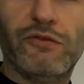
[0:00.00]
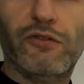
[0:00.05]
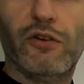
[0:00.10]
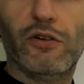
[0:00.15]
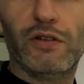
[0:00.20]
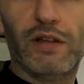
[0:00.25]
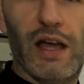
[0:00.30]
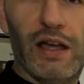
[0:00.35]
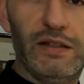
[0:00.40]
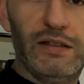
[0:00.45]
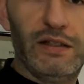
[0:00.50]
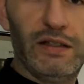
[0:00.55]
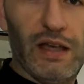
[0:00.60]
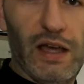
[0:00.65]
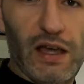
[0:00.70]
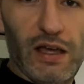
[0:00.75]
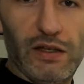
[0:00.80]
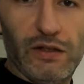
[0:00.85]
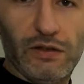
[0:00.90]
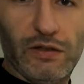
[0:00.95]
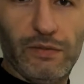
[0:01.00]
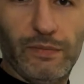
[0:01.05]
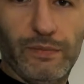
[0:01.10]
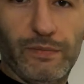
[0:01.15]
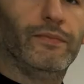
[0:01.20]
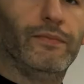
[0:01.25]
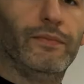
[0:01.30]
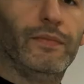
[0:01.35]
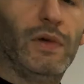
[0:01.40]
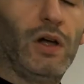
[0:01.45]
90 days.
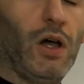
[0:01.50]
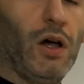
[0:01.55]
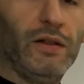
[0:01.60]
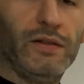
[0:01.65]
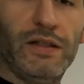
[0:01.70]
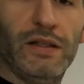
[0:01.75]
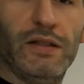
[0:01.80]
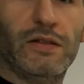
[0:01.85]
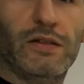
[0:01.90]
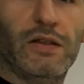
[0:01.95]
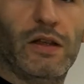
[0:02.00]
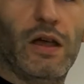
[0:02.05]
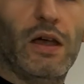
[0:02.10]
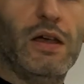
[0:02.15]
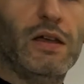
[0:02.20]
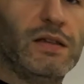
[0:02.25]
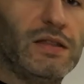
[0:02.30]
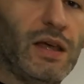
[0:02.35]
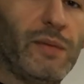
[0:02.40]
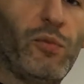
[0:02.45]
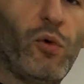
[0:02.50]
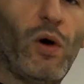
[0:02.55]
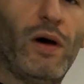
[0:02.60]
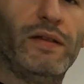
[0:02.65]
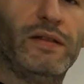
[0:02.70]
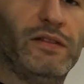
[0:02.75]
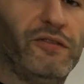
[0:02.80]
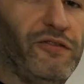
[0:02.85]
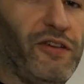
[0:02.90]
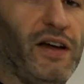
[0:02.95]
Contents: step 1,
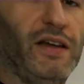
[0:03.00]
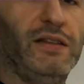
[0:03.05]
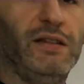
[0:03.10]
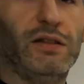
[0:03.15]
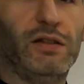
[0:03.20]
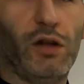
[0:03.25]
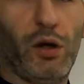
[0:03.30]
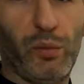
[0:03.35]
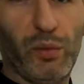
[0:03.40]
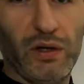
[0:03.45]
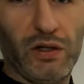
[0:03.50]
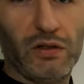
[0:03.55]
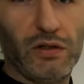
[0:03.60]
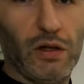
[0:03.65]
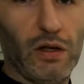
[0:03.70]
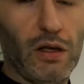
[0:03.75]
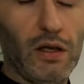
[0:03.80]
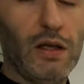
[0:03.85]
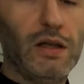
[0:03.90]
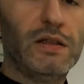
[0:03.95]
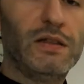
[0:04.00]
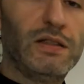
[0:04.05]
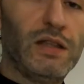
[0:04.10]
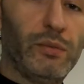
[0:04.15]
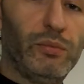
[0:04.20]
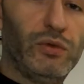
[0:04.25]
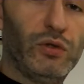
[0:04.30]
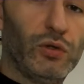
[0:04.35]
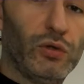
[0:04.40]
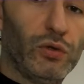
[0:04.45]
define the topics.
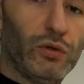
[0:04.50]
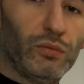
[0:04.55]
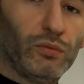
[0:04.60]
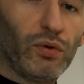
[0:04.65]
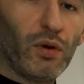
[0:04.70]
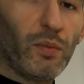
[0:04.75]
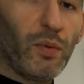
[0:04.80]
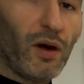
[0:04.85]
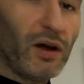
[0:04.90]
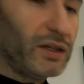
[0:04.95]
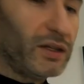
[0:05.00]
Step 2, prepare the